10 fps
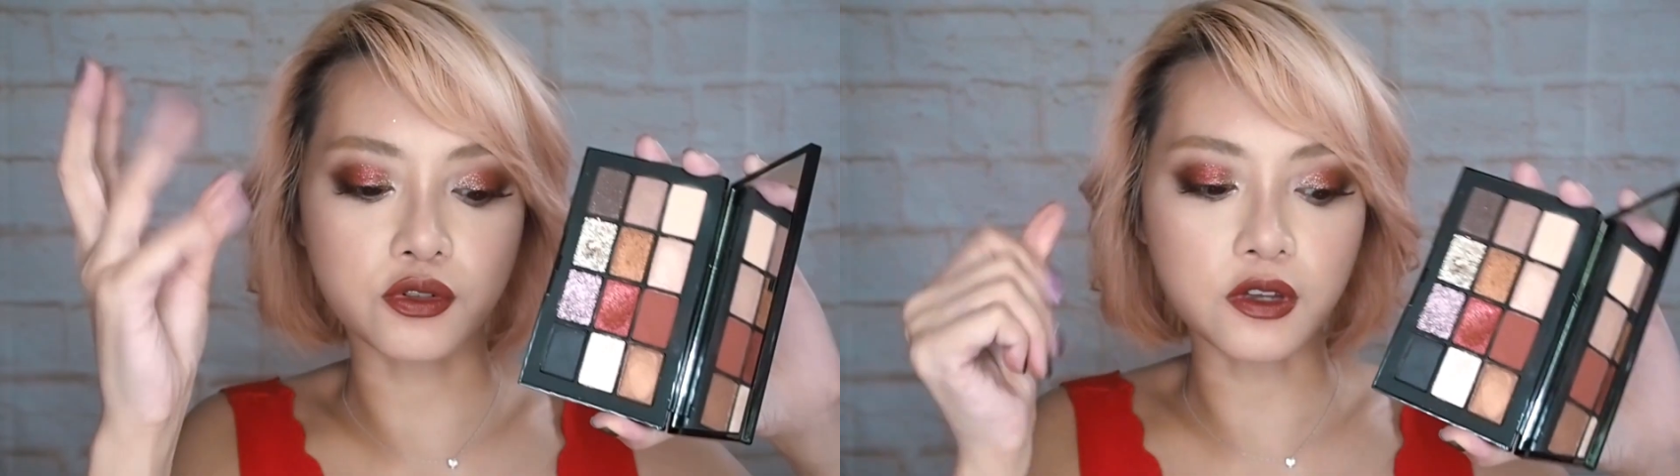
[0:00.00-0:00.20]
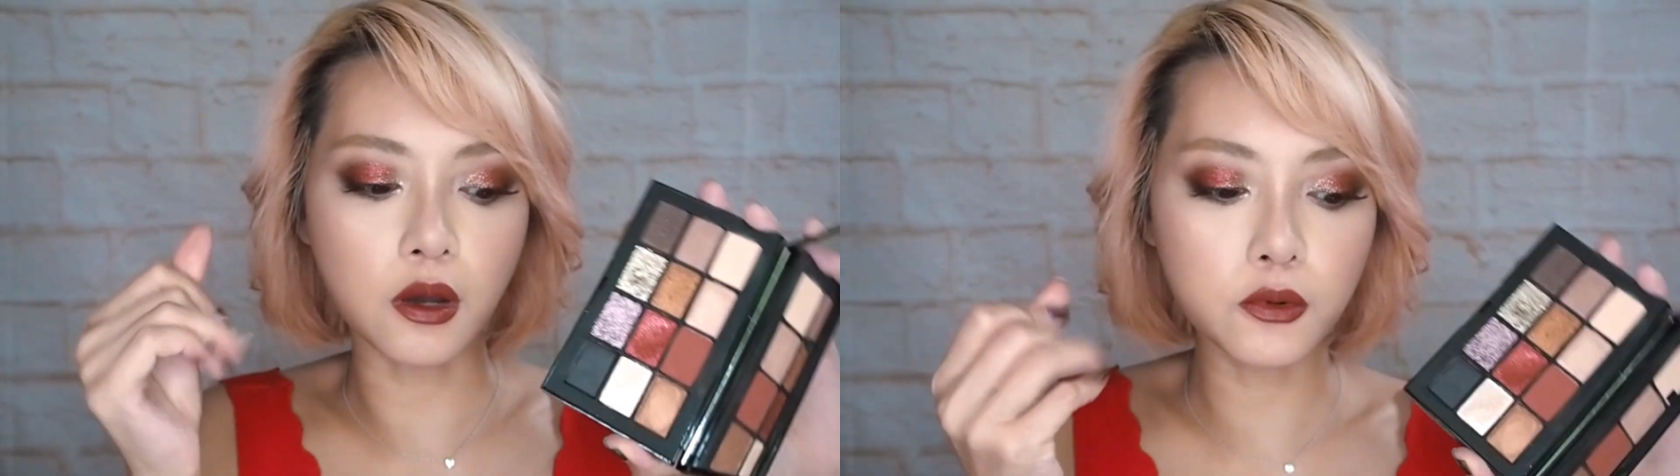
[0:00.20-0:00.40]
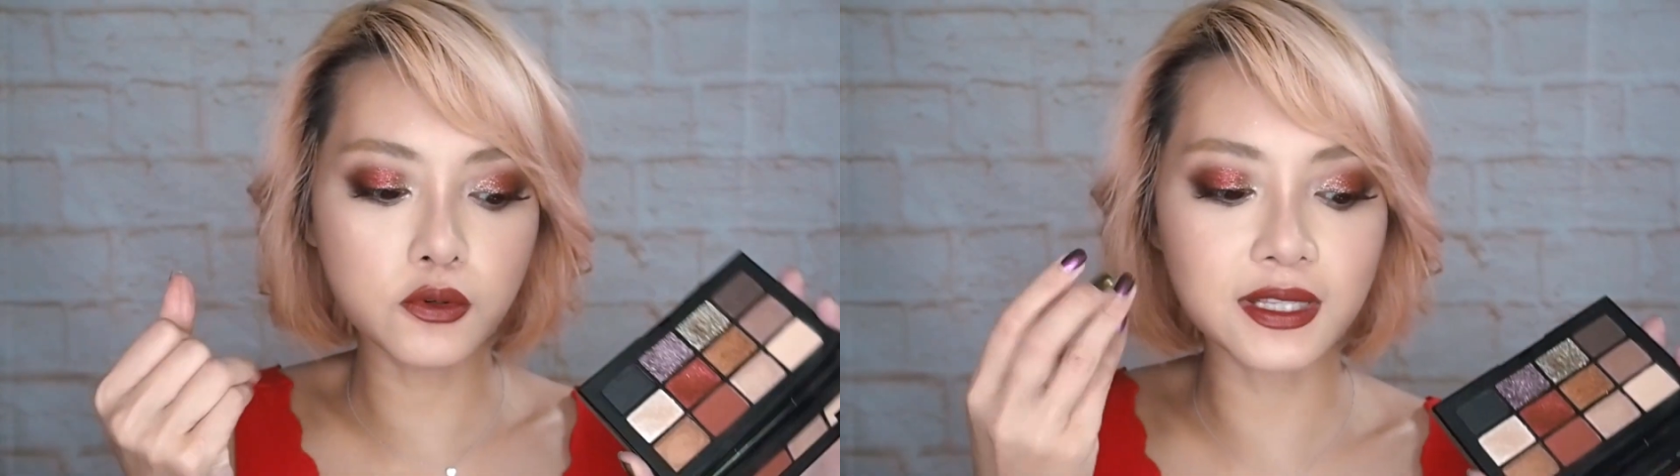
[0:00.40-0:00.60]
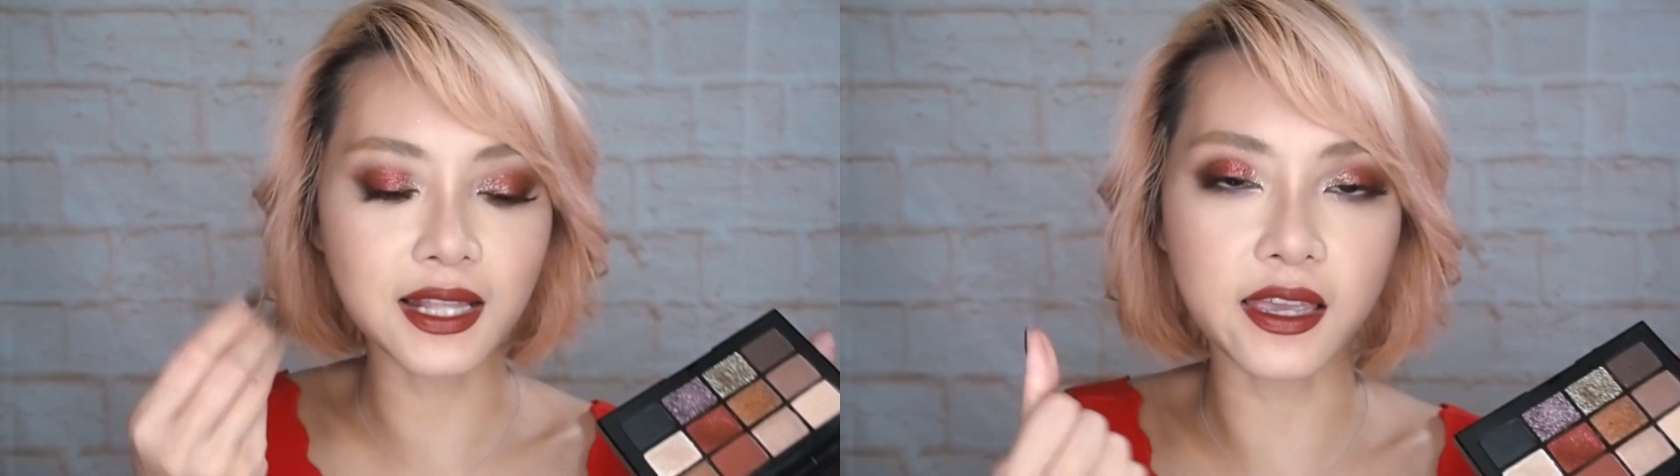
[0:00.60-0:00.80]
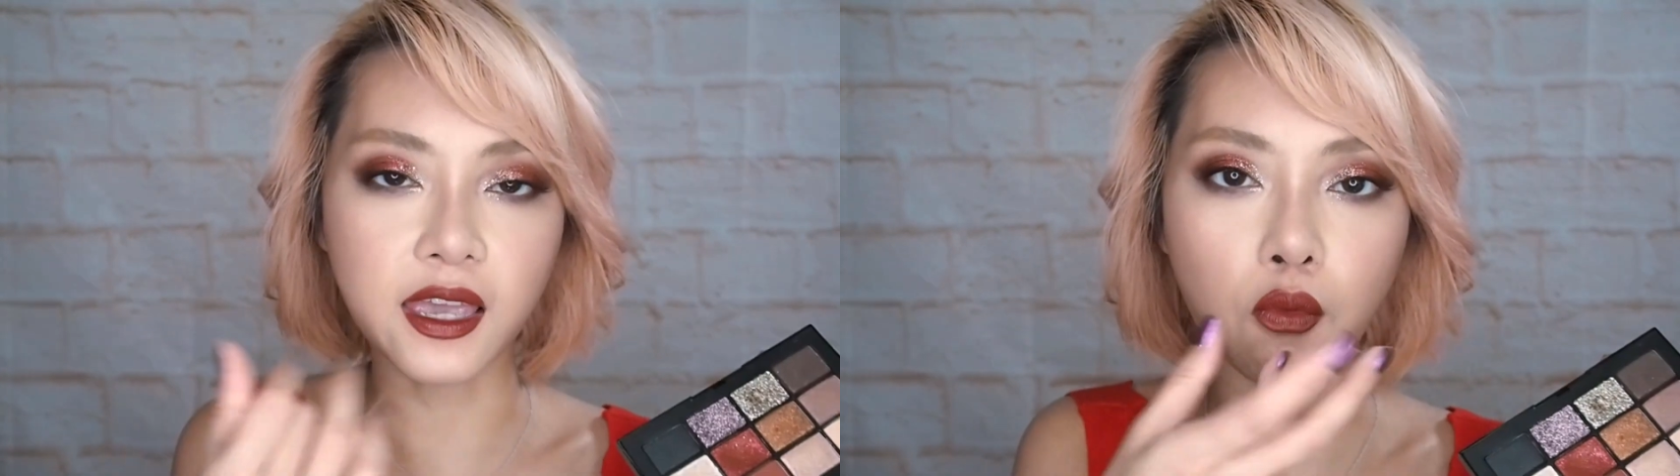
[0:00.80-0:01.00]
It's almost
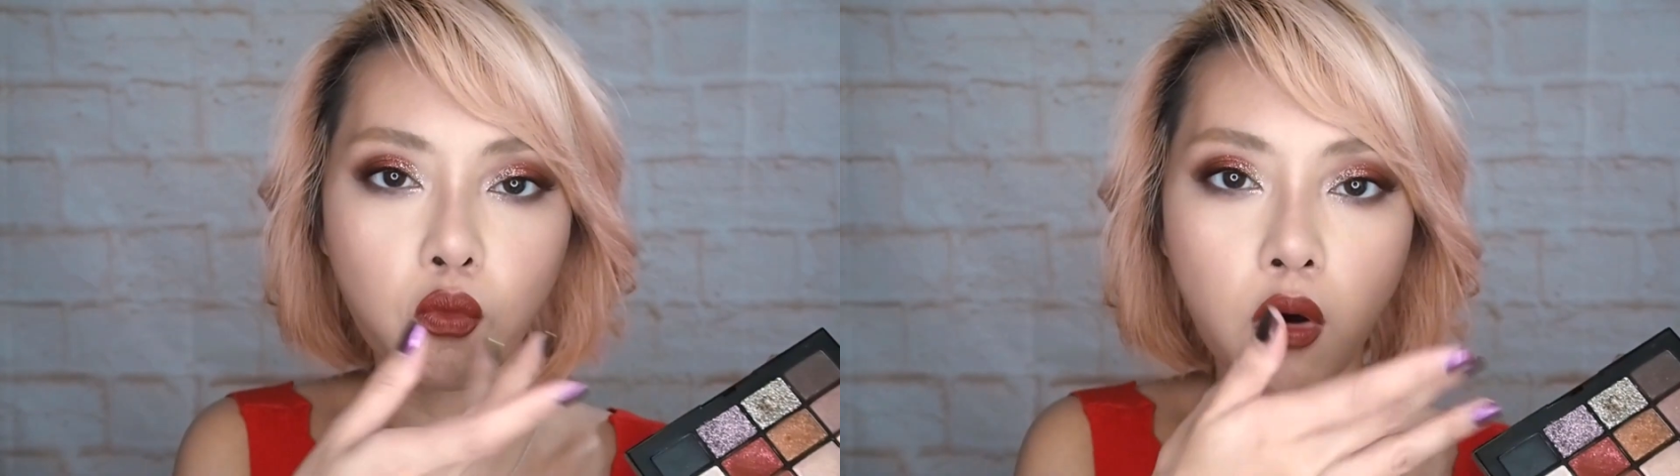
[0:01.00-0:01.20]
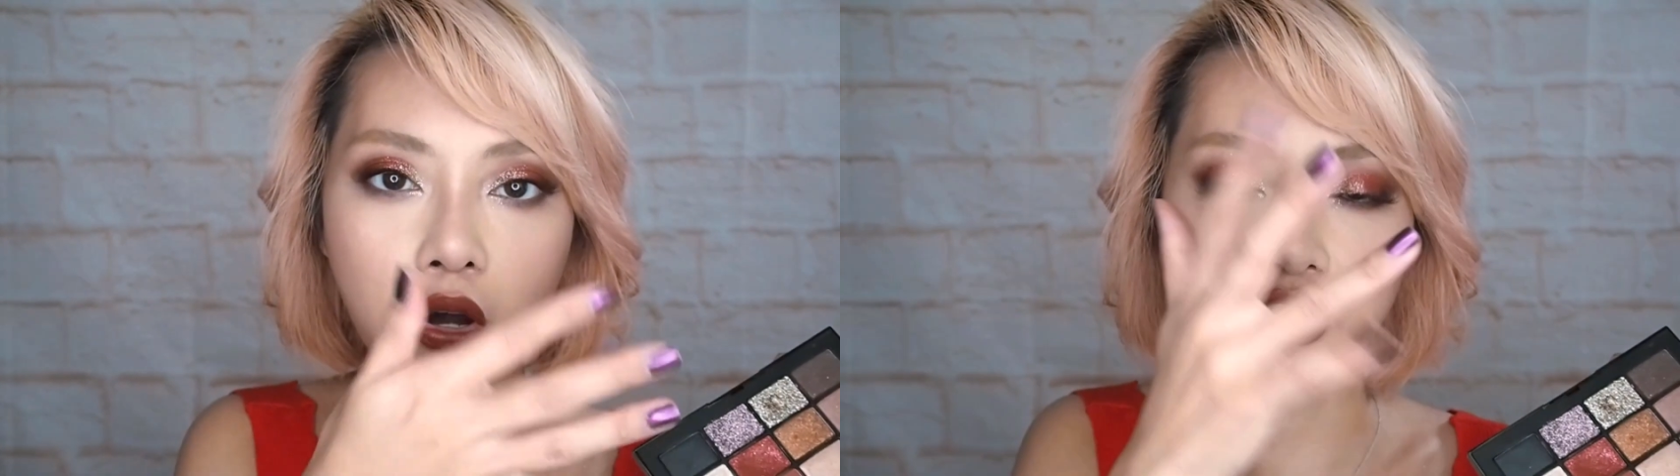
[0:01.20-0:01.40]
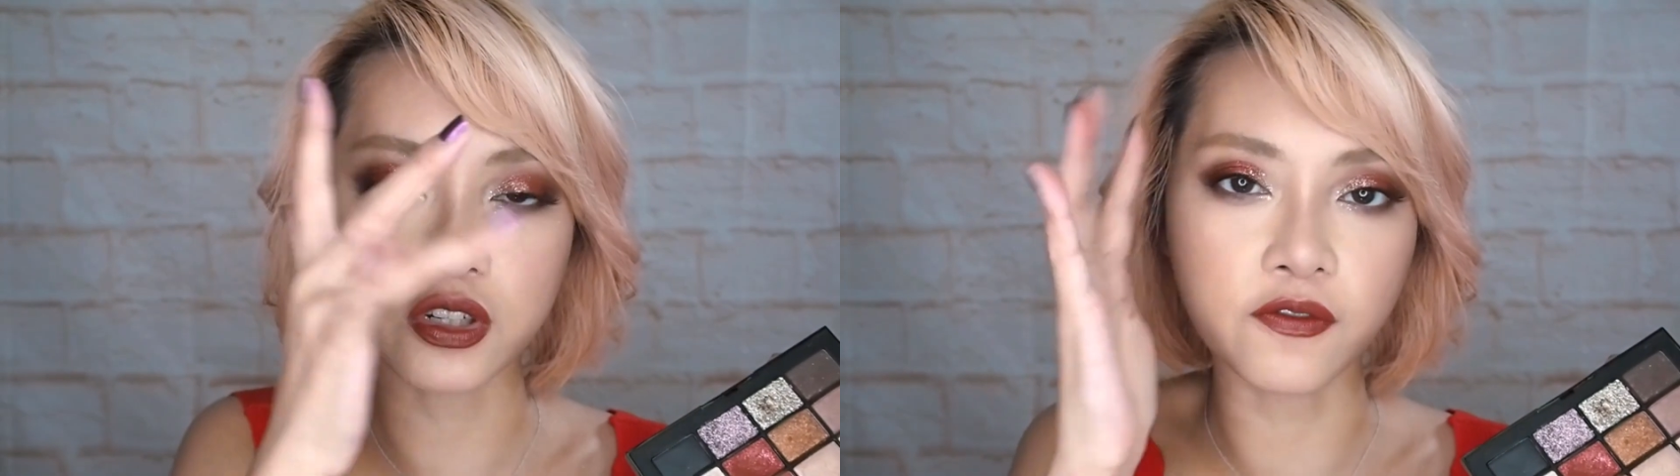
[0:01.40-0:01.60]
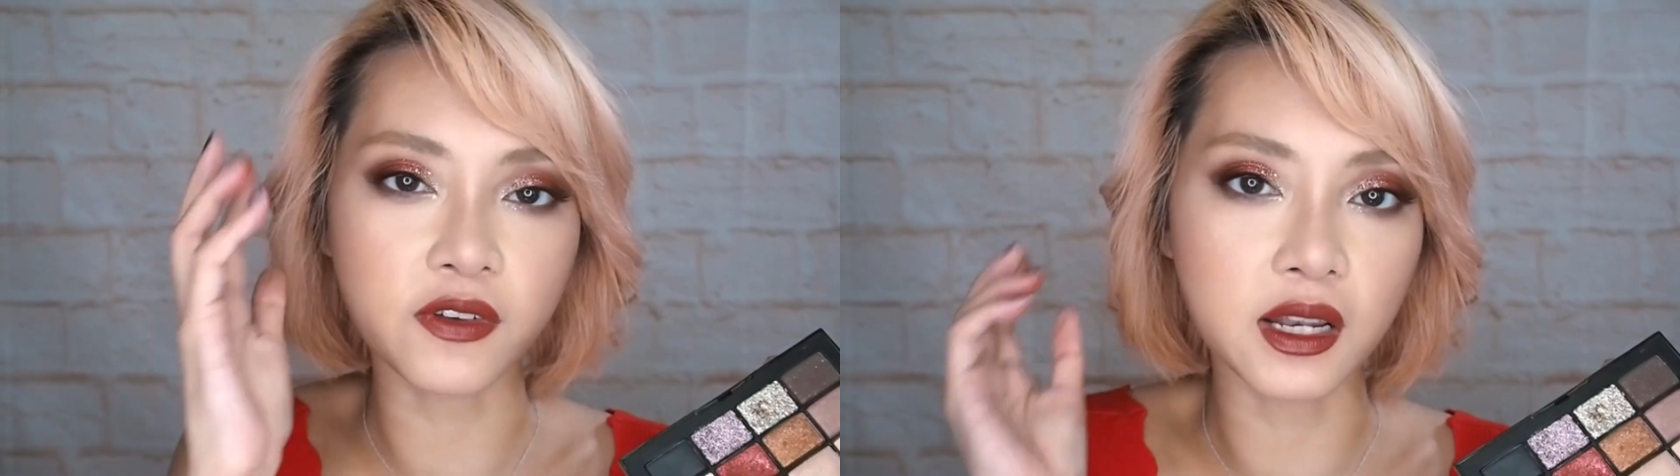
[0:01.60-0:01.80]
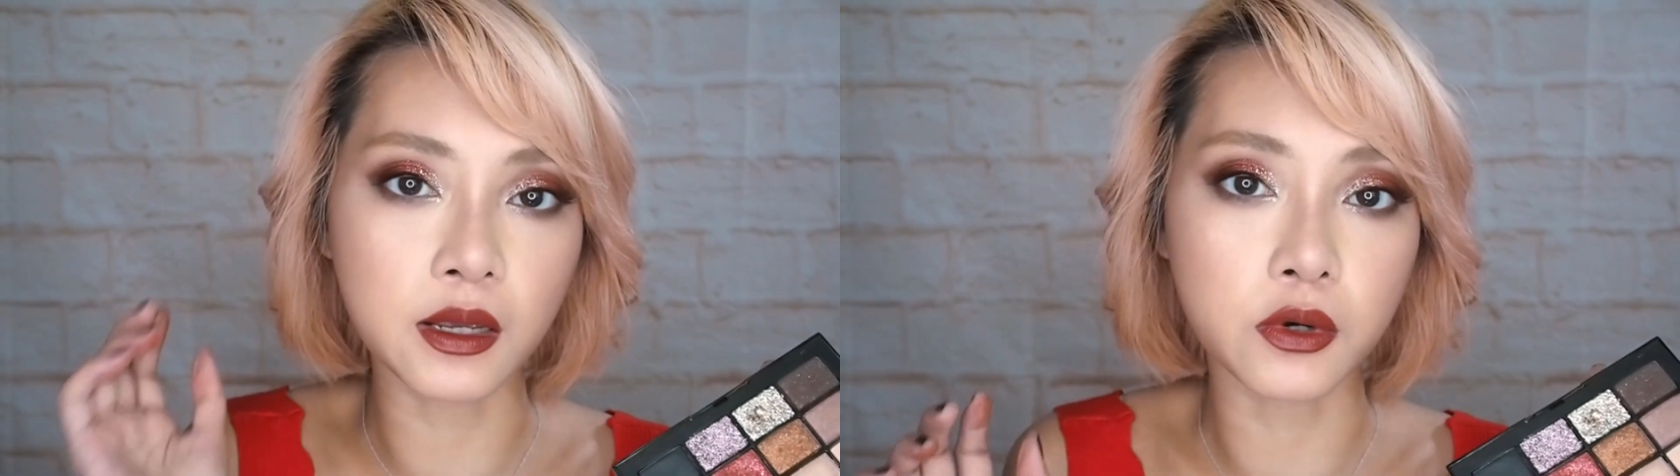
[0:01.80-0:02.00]
like a wash of
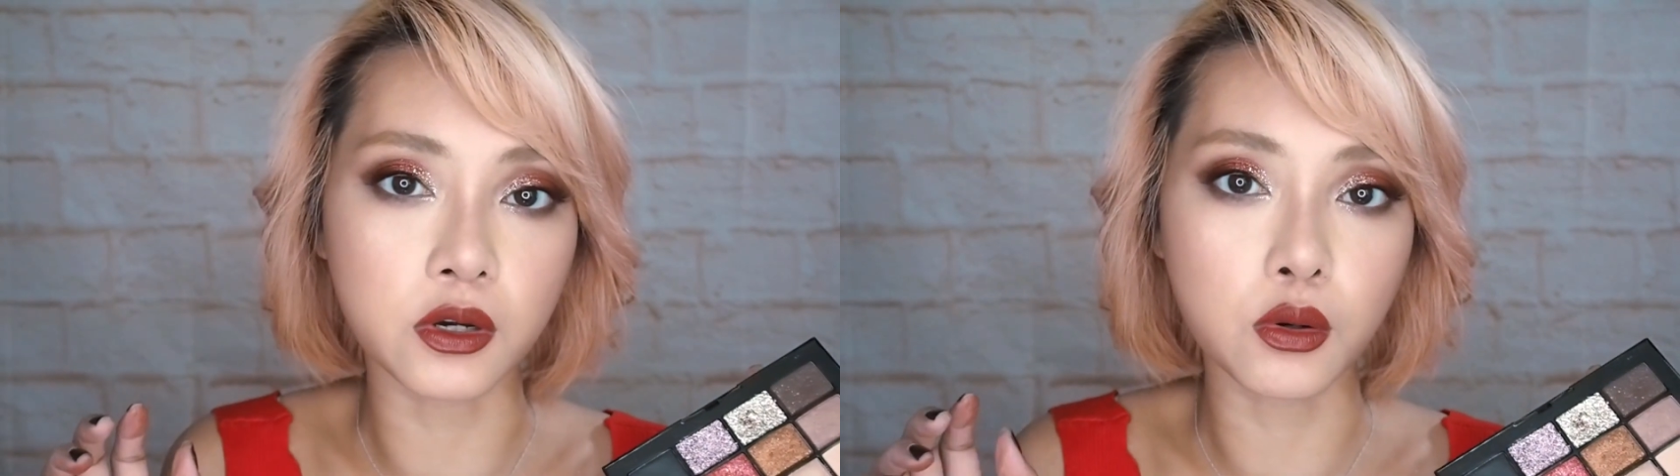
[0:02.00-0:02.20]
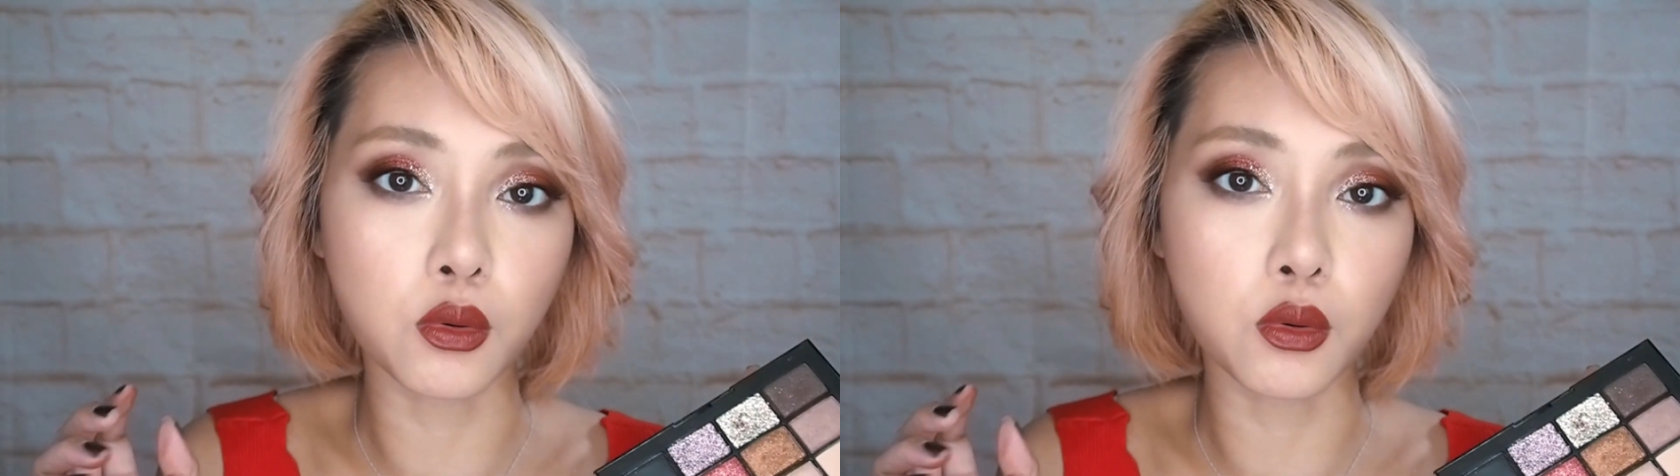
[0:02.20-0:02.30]
glimmer